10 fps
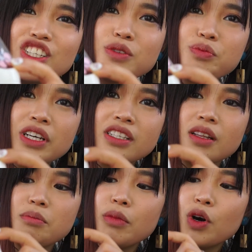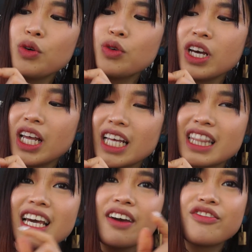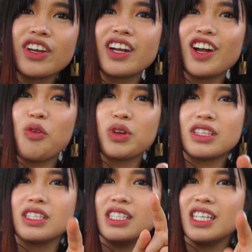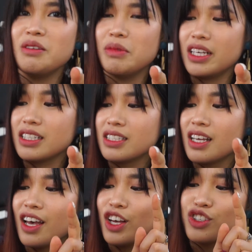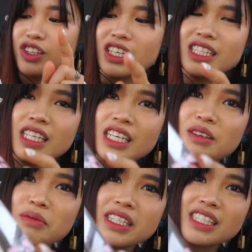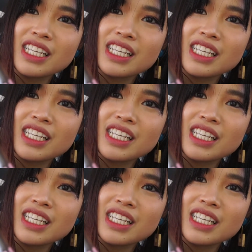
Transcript: just pressed the mode and I think I figured out what the T means. So I think T means